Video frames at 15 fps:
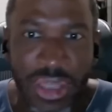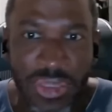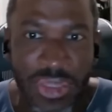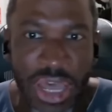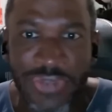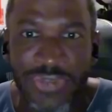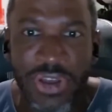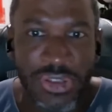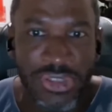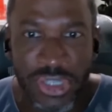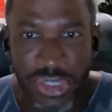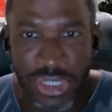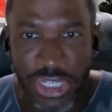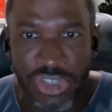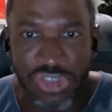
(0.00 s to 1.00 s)
a lot of
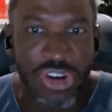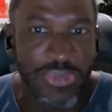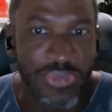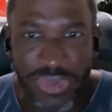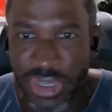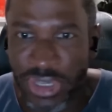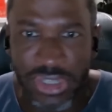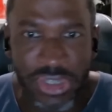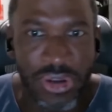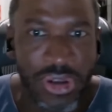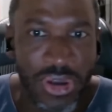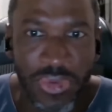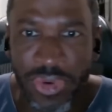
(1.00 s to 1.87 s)
volatility. Trump saying, no,